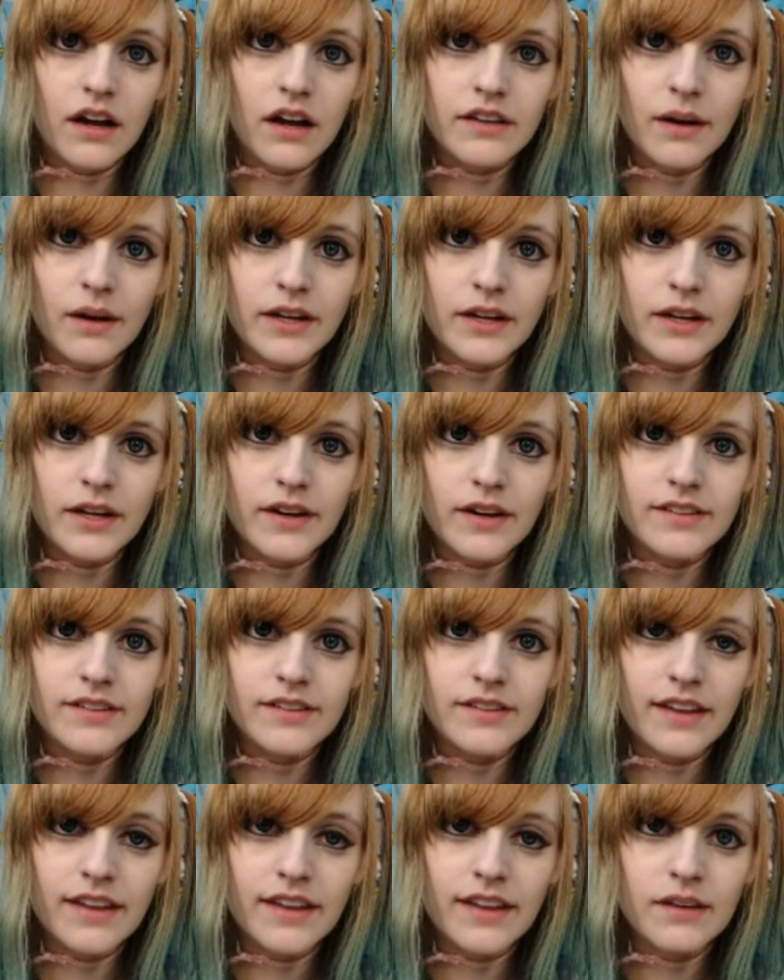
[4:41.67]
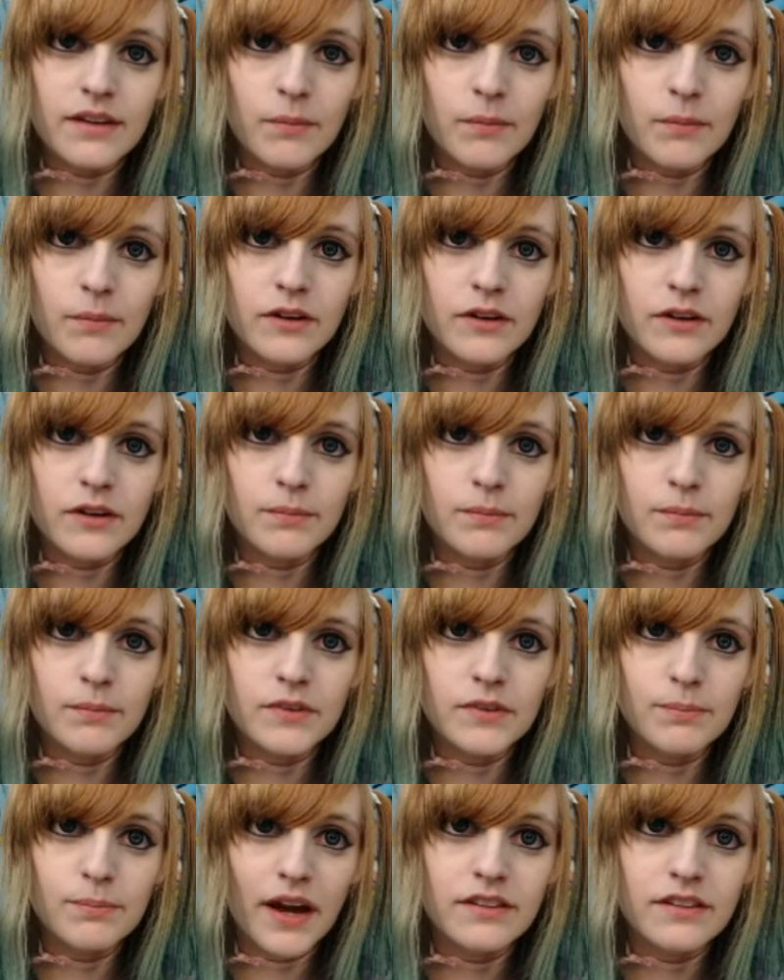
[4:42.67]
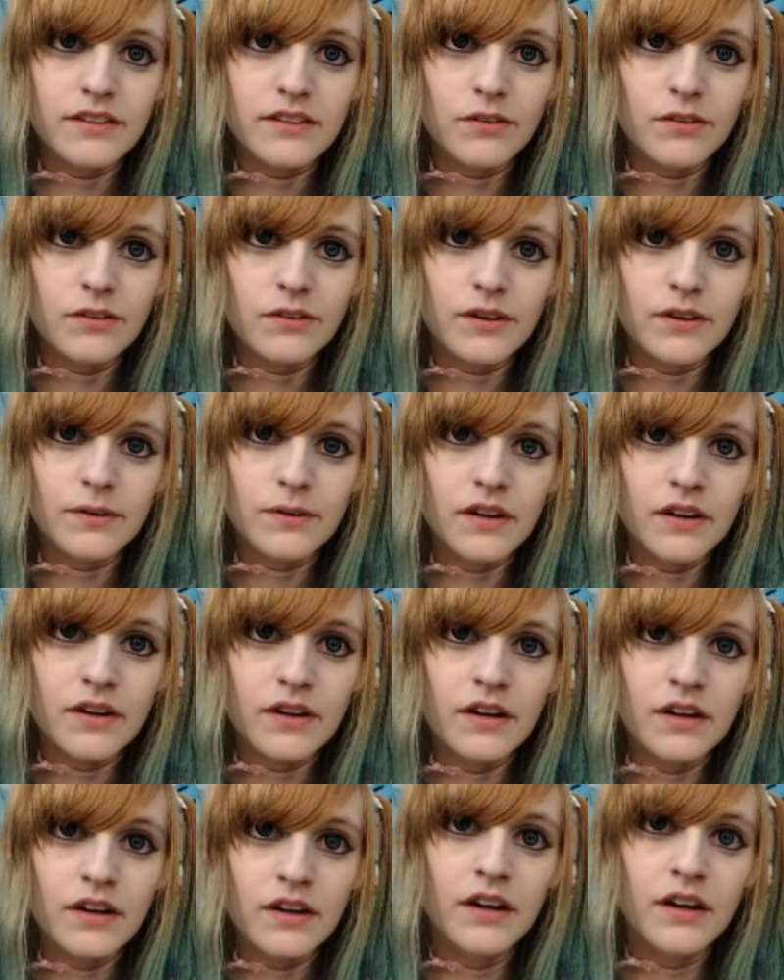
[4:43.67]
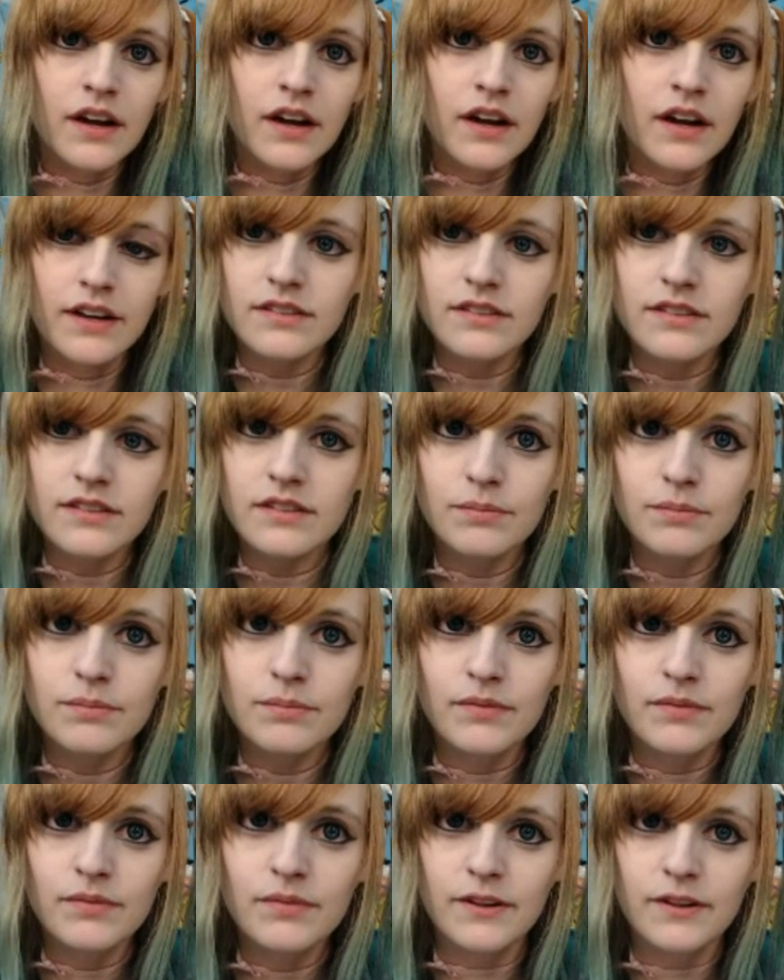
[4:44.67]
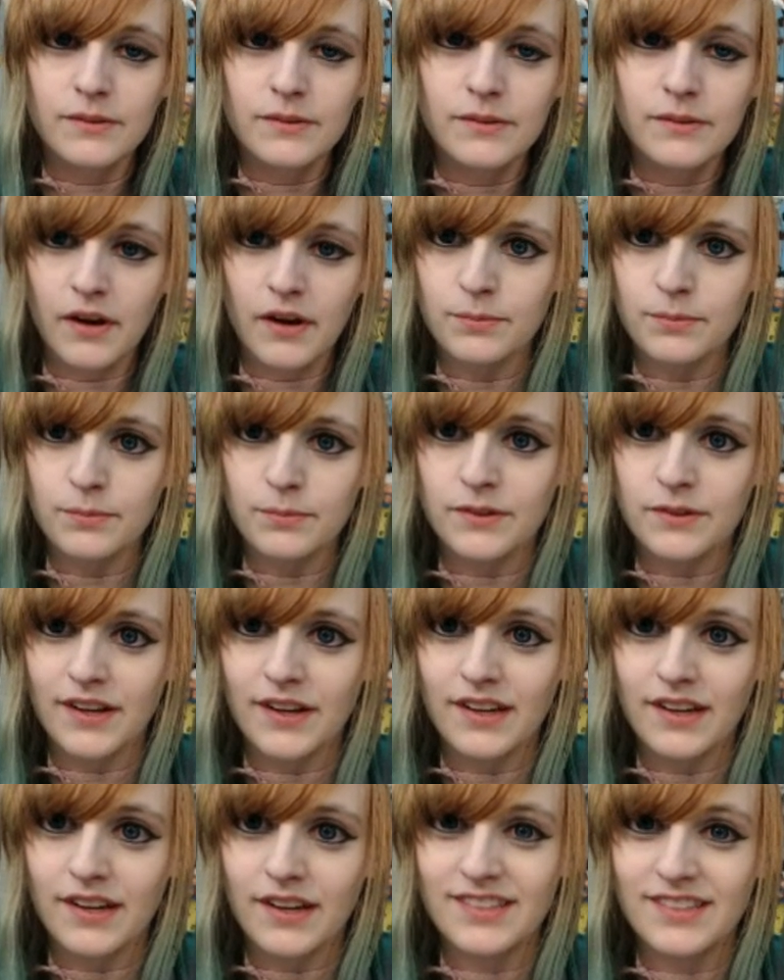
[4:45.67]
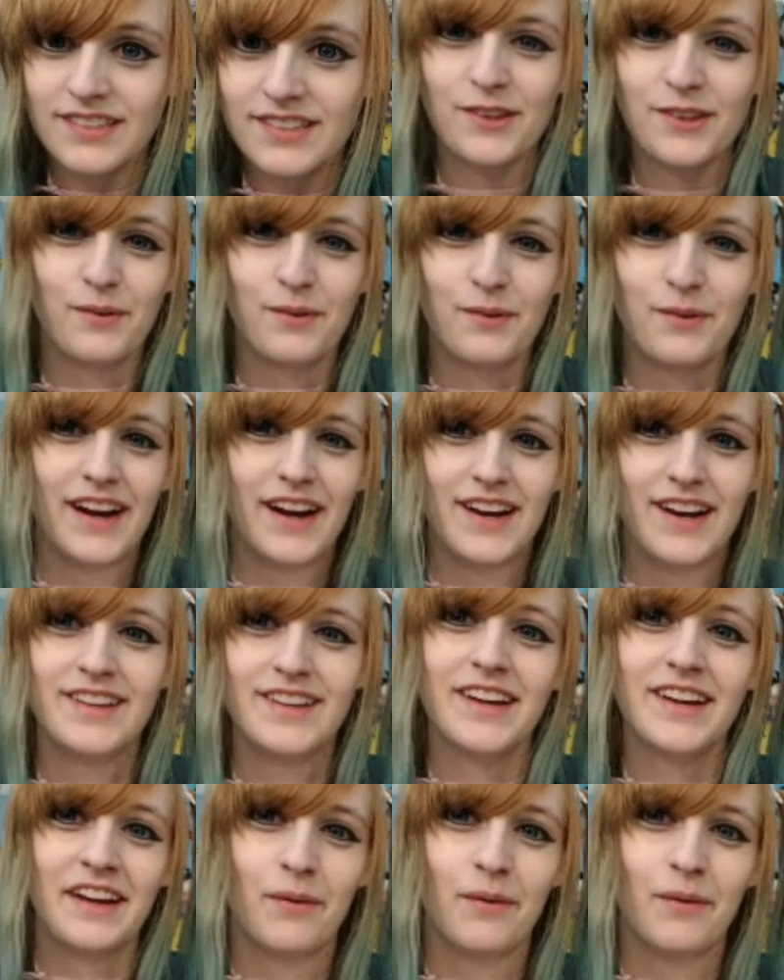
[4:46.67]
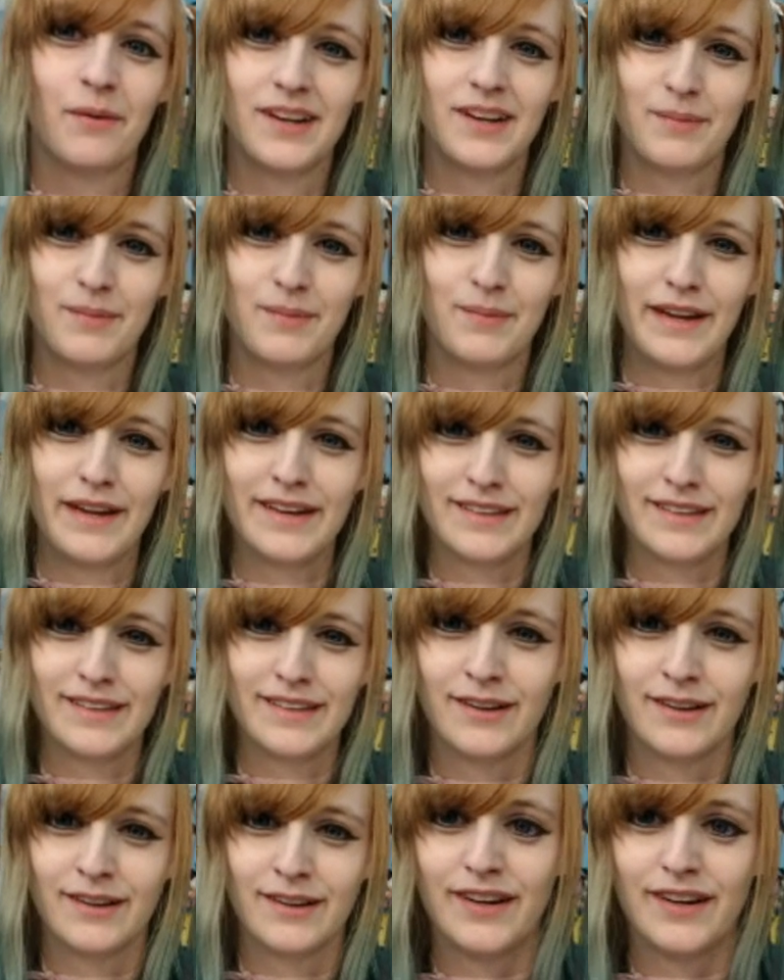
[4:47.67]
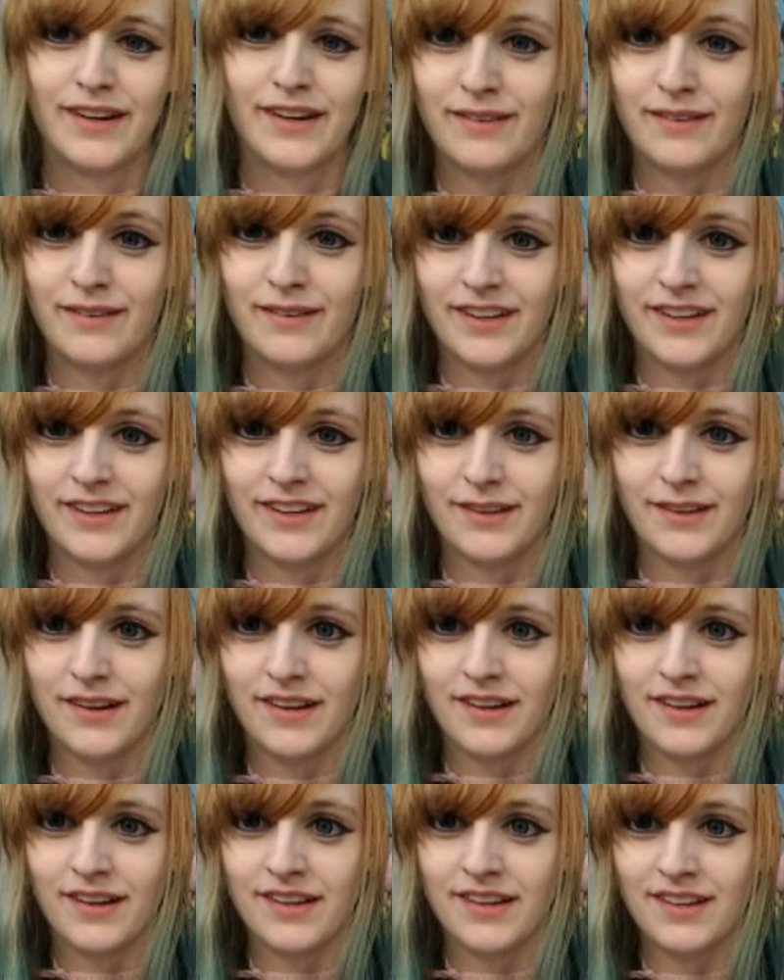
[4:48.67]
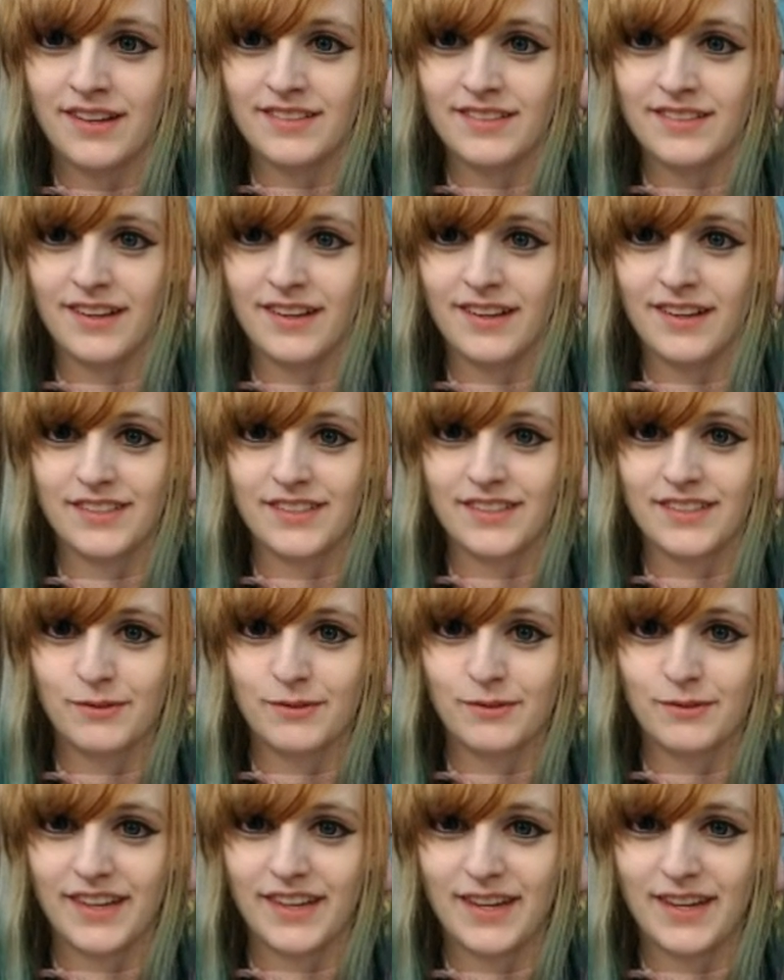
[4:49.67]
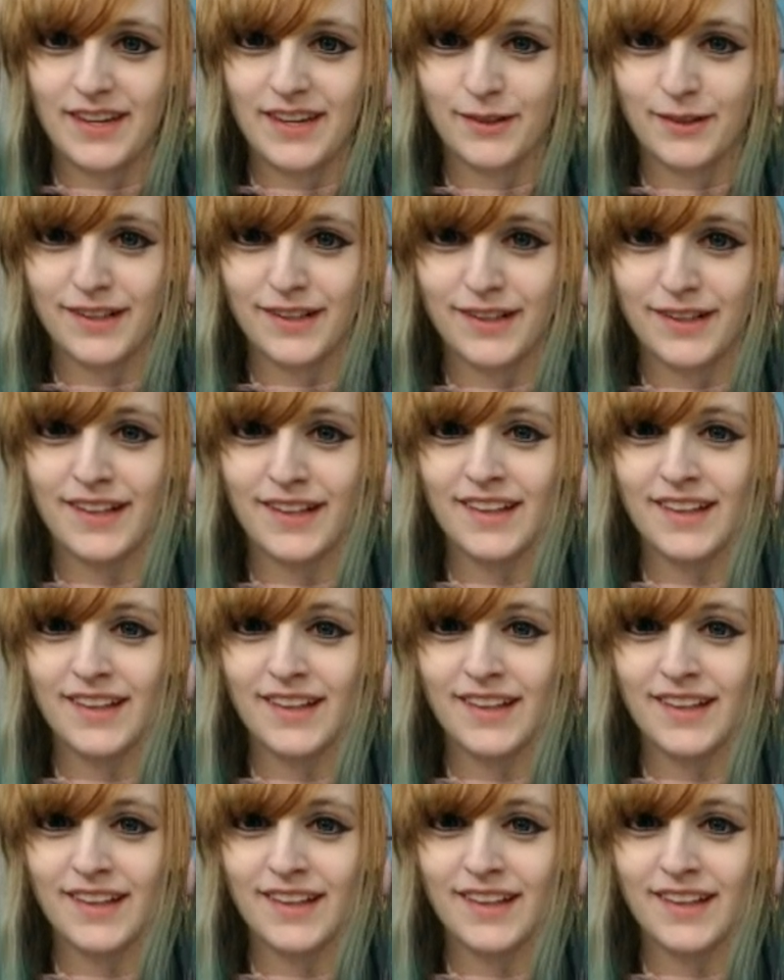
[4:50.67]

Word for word: It's not my choice. I hate this damn country. I'm just passing through. As little as possible, two days. He's got the right idea not wanting to be in this country very long. This country seems really evil.